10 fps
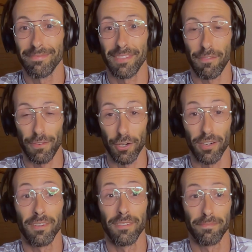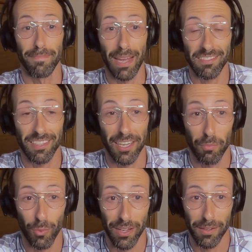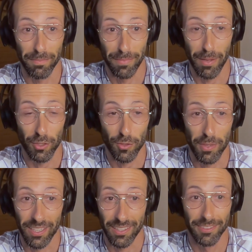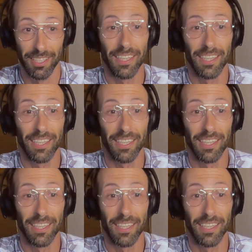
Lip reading: They fear messing up while public speaking.